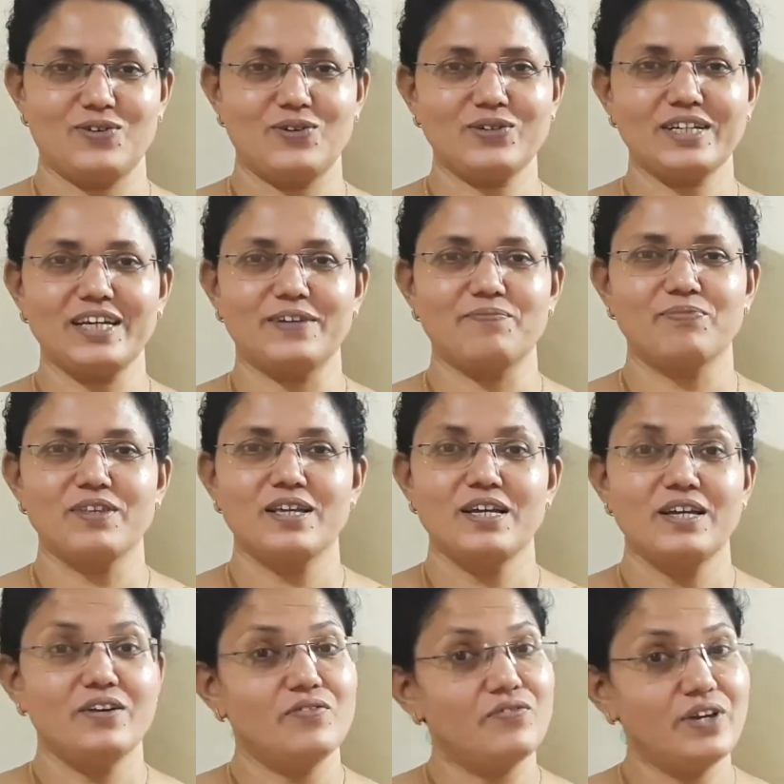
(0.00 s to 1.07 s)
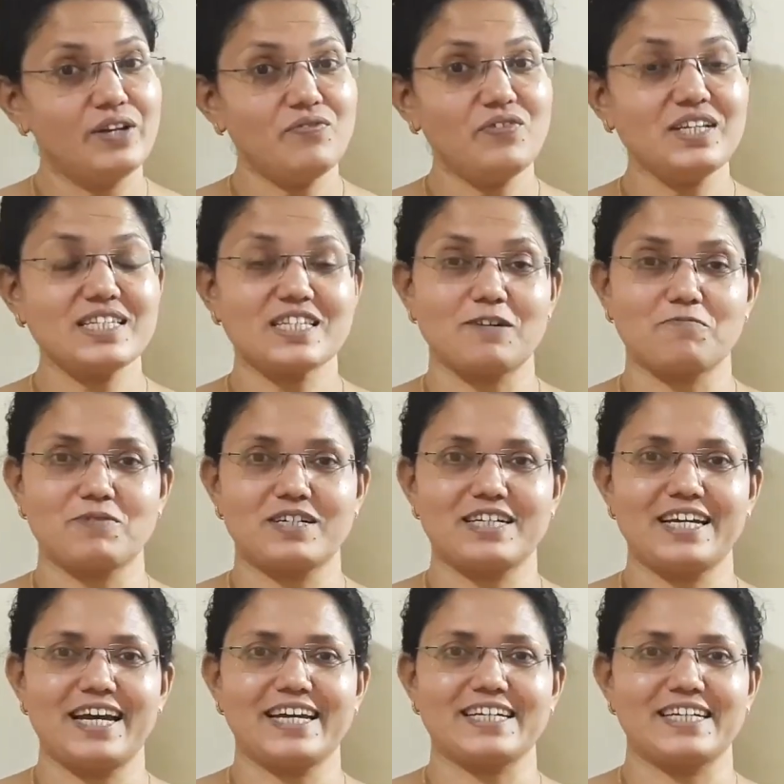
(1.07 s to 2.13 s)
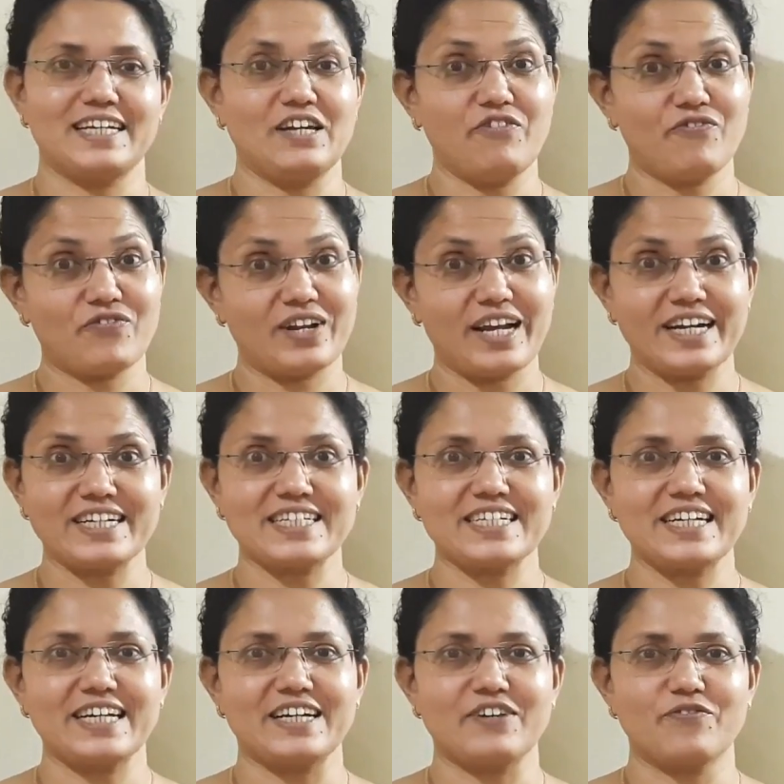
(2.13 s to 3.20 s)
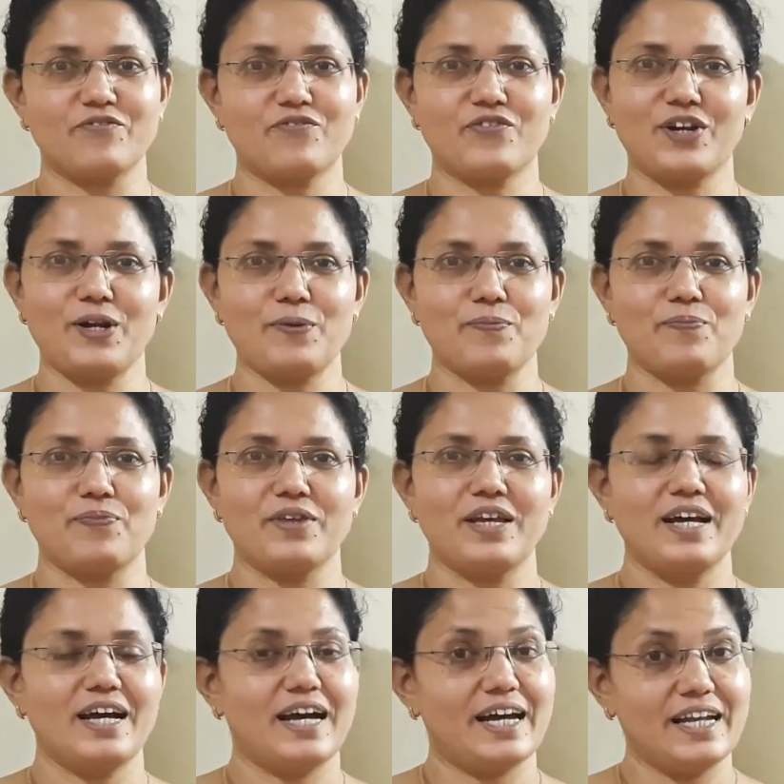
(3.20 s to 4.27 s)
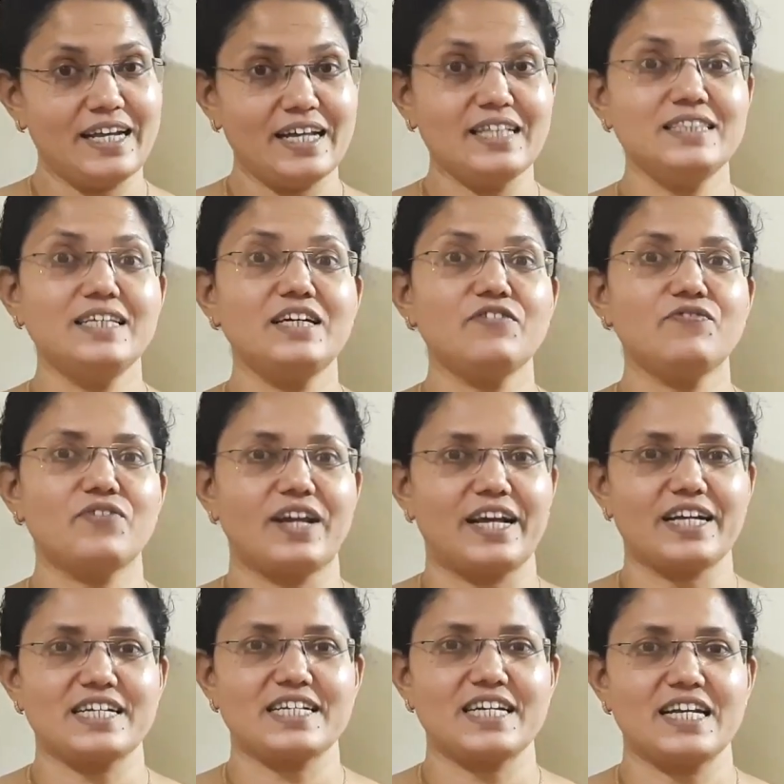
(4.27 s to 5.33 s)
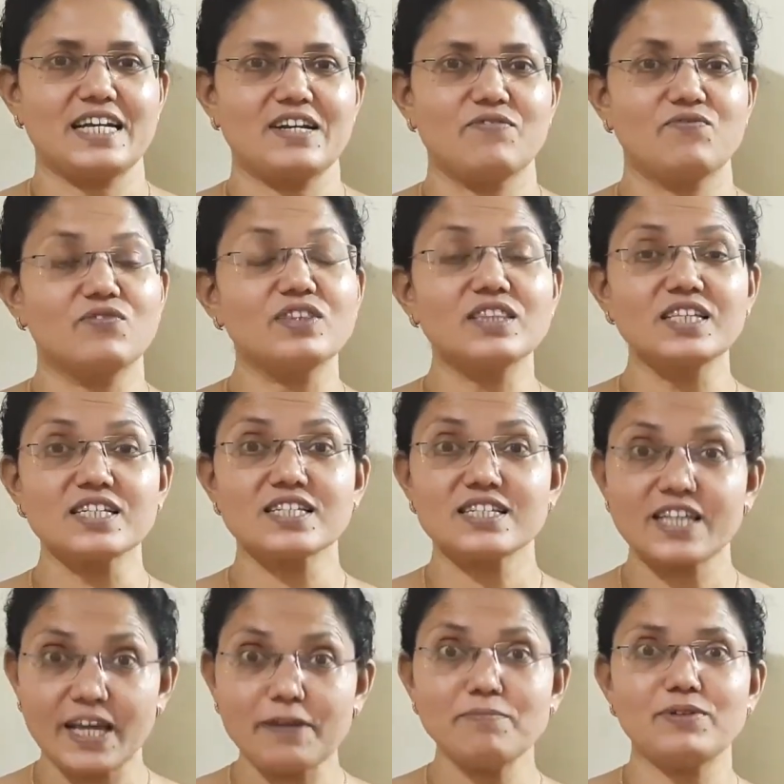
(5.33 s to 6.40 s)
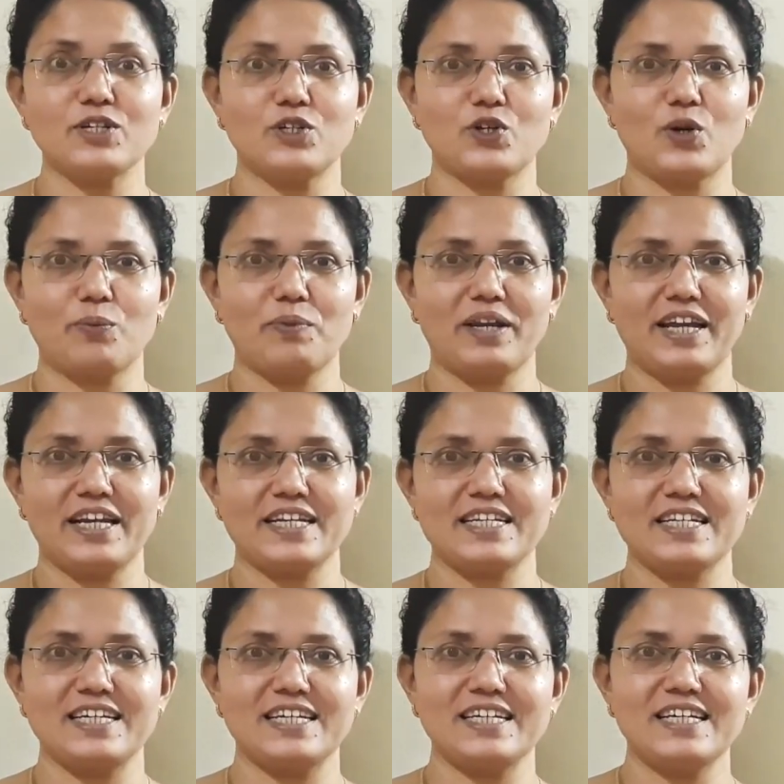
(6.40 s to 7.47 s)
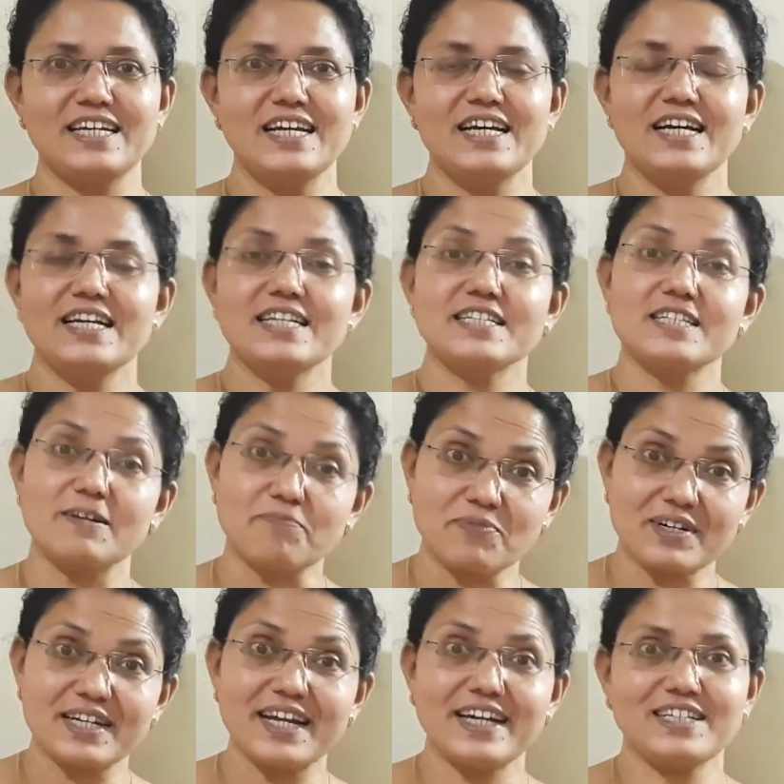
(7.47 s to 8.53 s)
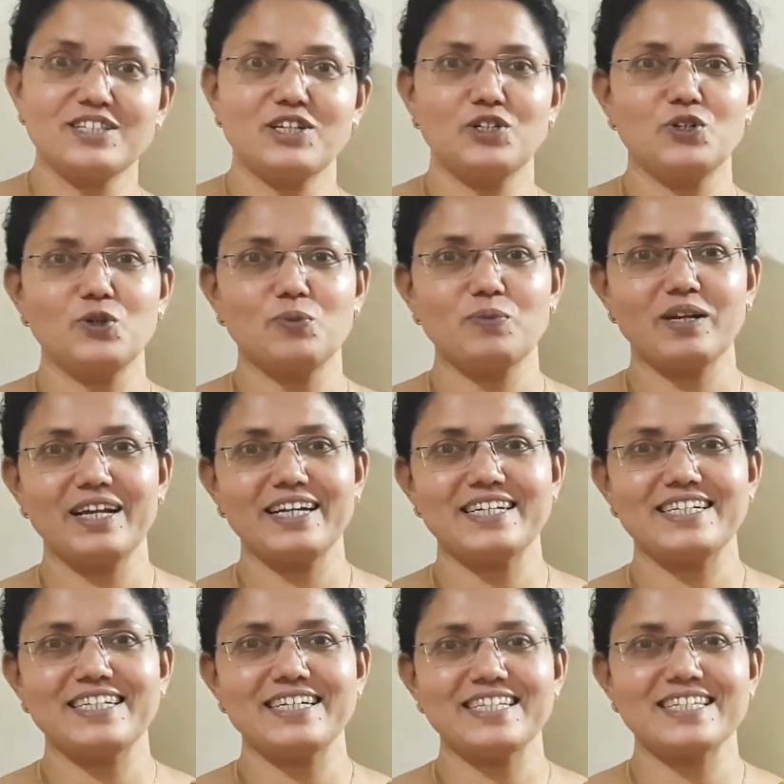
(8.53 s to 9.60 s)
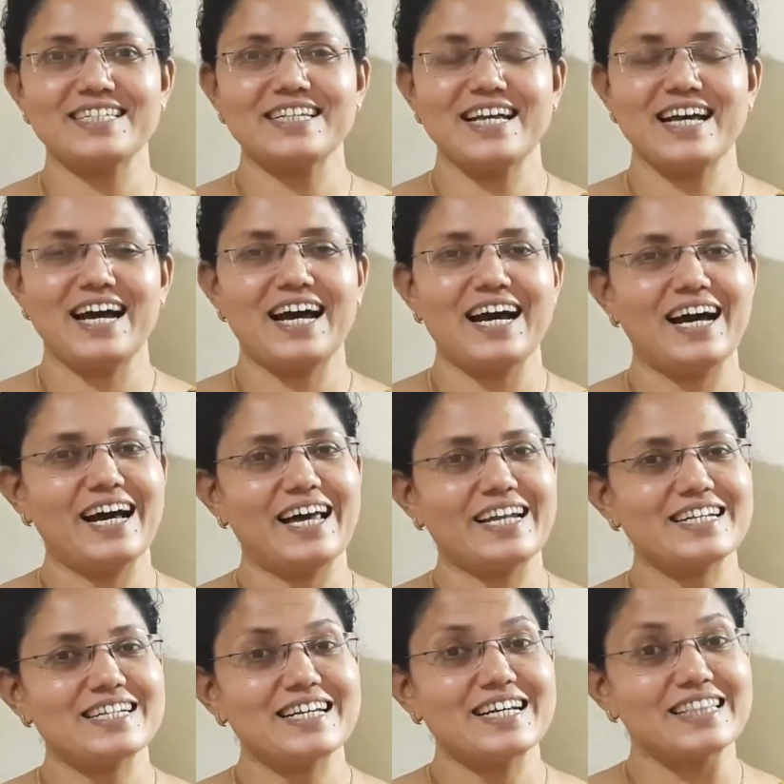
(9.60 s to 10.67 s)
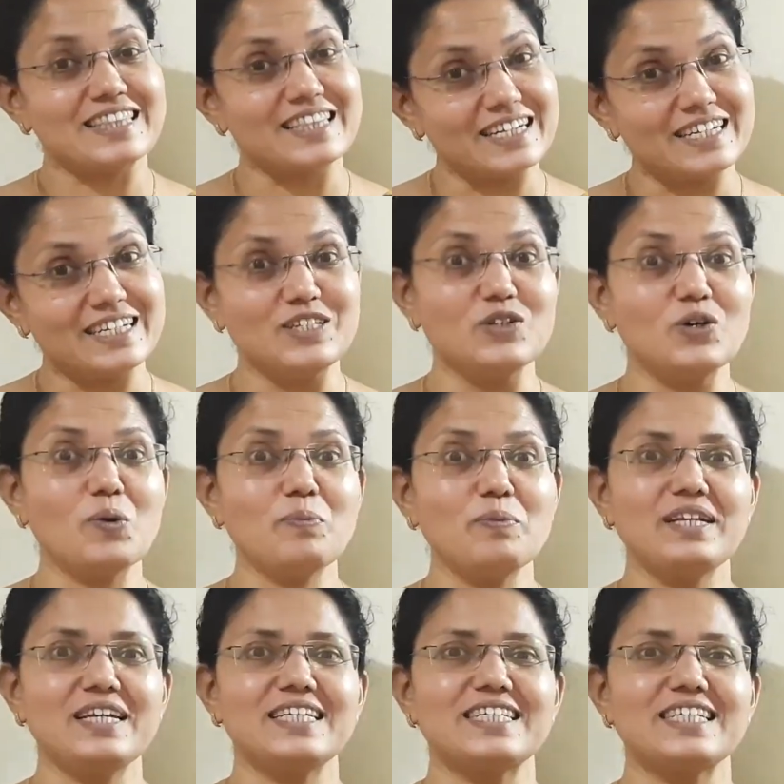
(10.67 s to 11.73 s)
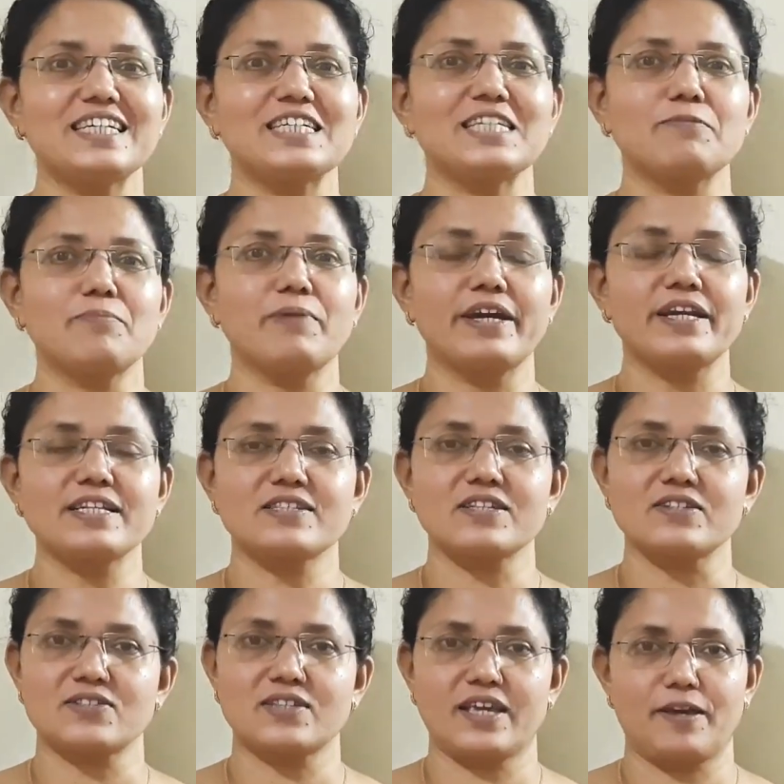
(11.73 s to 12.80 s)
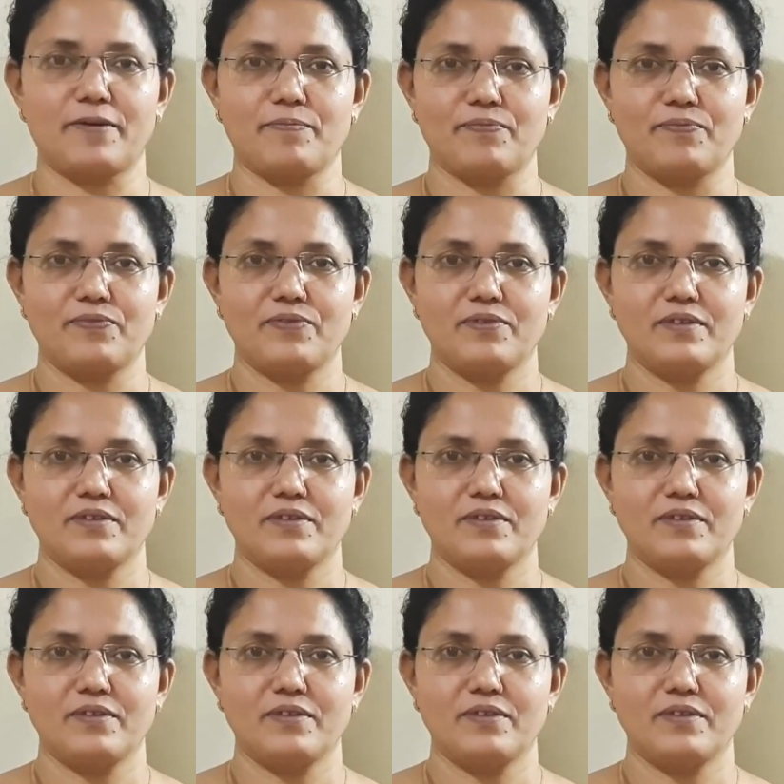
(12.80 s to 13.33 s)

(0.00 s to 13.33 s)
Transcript: Okay, when we subtract a fraction from another fraction with the same denominator, subtract the numerators and the denominator remains the same.